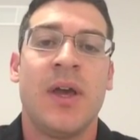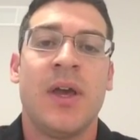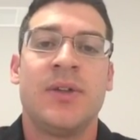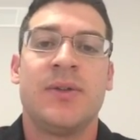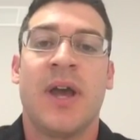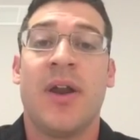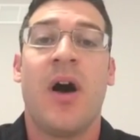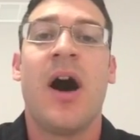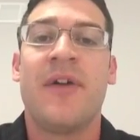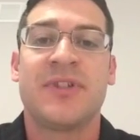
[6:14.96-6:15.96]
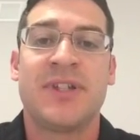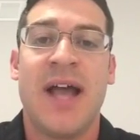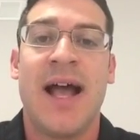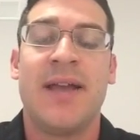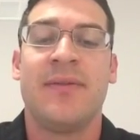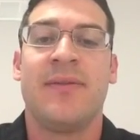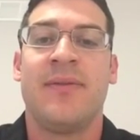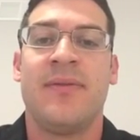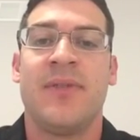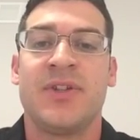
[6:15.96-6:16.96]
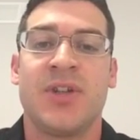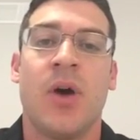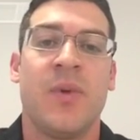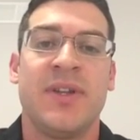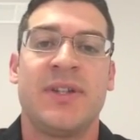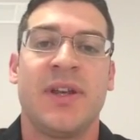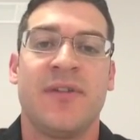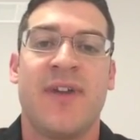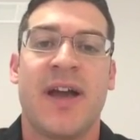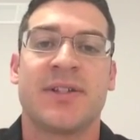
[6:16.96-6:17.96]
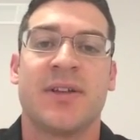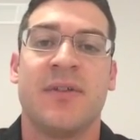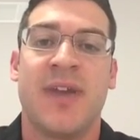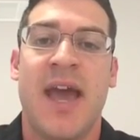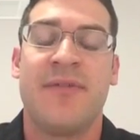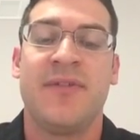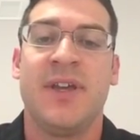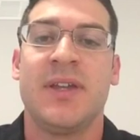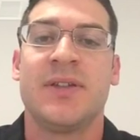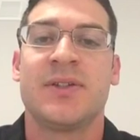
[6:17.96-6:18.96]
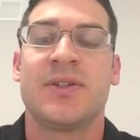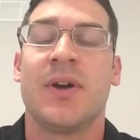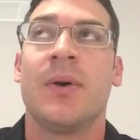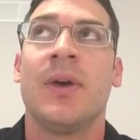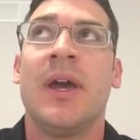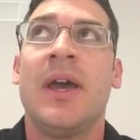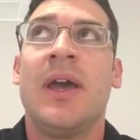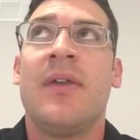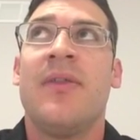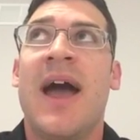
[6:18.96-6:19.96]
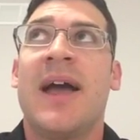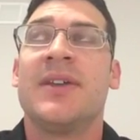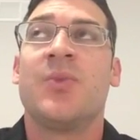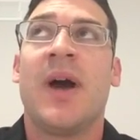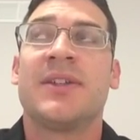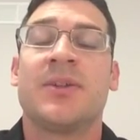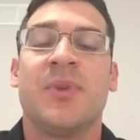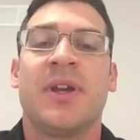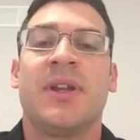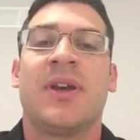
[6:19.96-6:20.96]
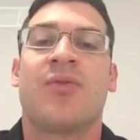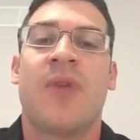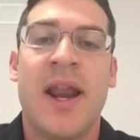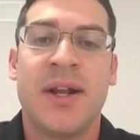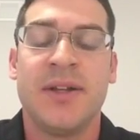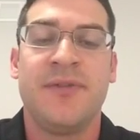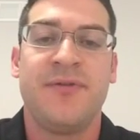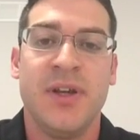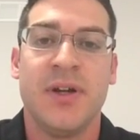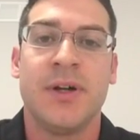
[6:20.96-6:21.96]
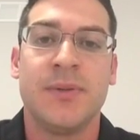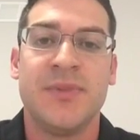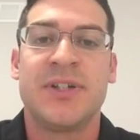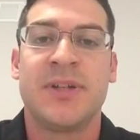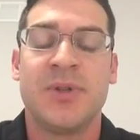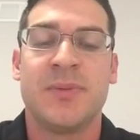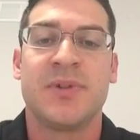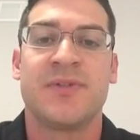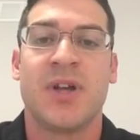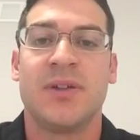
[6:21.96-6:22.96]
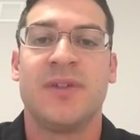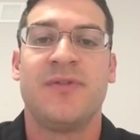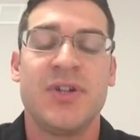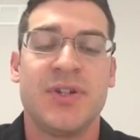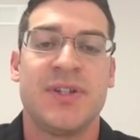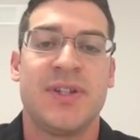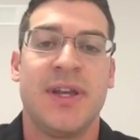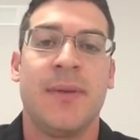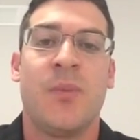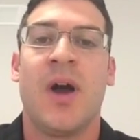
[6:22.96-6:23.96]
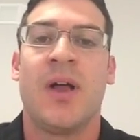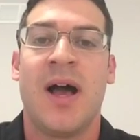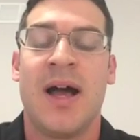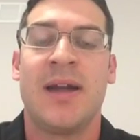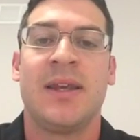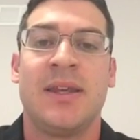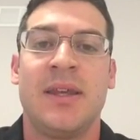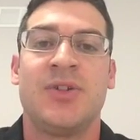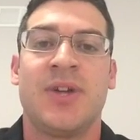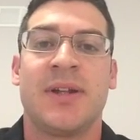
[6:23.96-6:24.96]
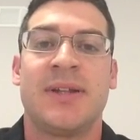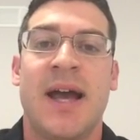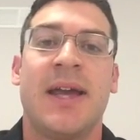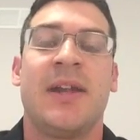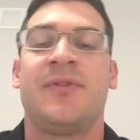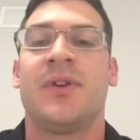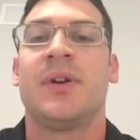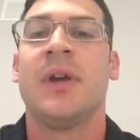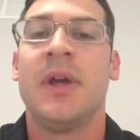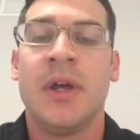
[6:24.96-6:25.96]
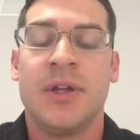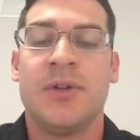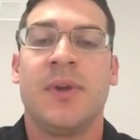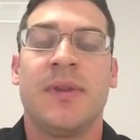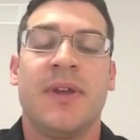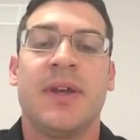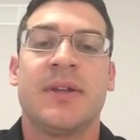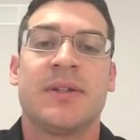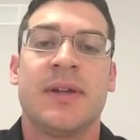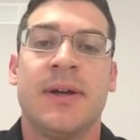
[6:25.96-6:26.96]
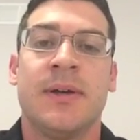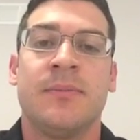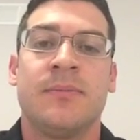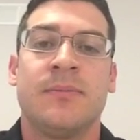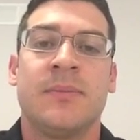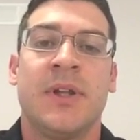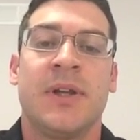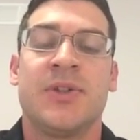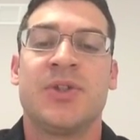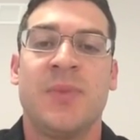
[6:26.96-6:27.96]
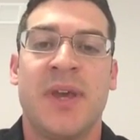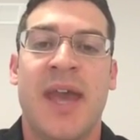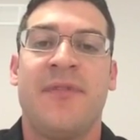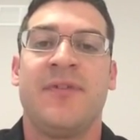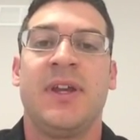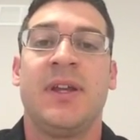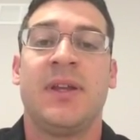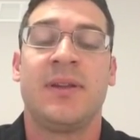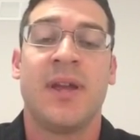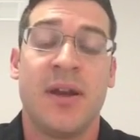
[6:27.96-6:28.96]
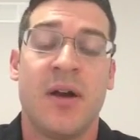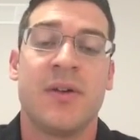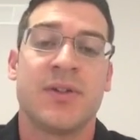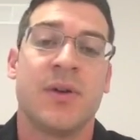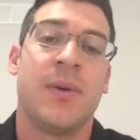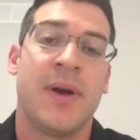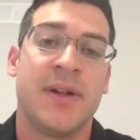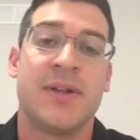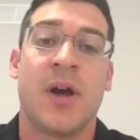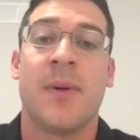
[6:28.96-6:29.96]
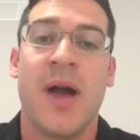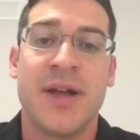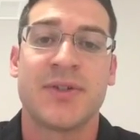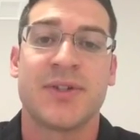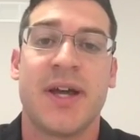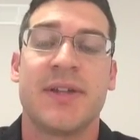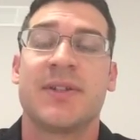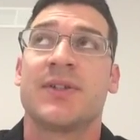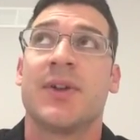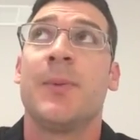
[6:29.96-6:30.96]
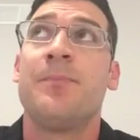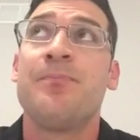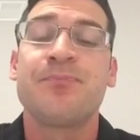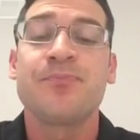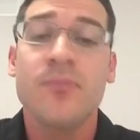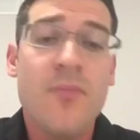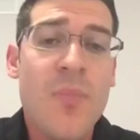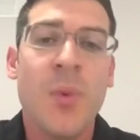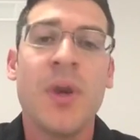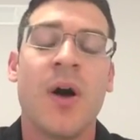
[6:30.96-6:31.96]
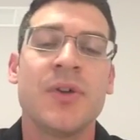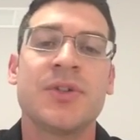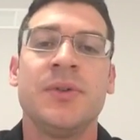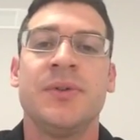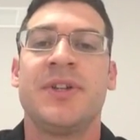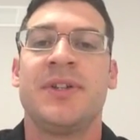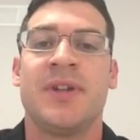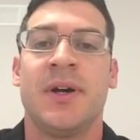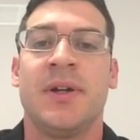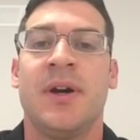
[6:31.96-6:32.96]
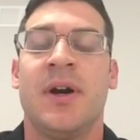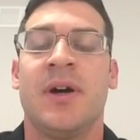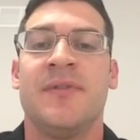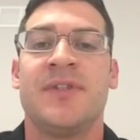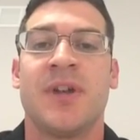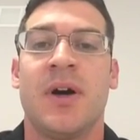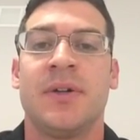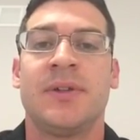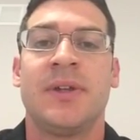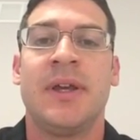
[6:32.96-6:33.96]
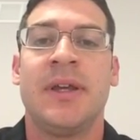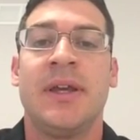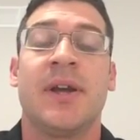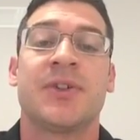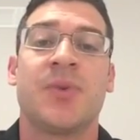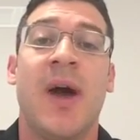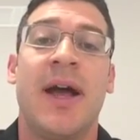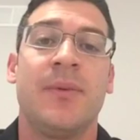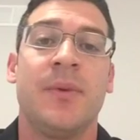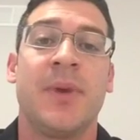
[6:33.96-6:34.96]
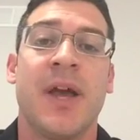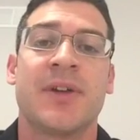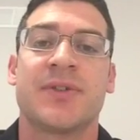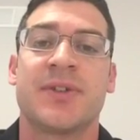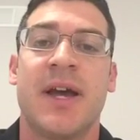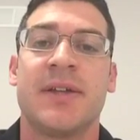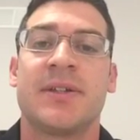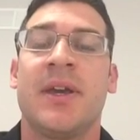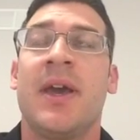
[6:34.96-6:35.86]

to kind of offset the salt wasting effects of caffeine. So that is why someone can chronically feel the symptoms of salt deficiency while on a ketogenic diet if they're doing things um, like consuming caffeine. And then also, I want to talk about exercise. So we also lose a ton of salt in our sweat when we exercise.